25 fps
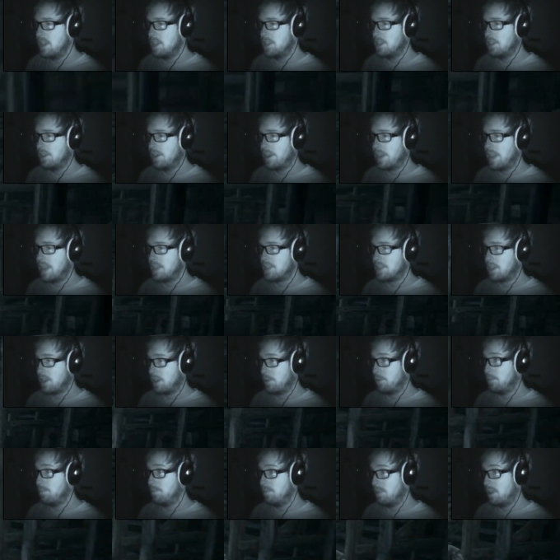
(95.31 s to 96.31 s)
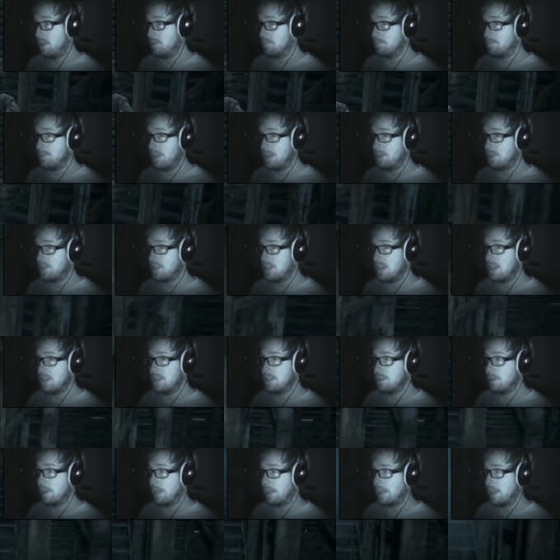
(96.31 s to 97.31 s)
So I guess I'll start
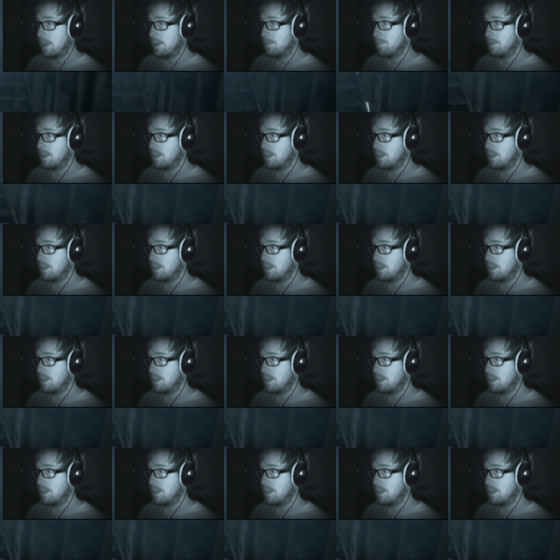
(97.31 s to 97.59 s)
doing that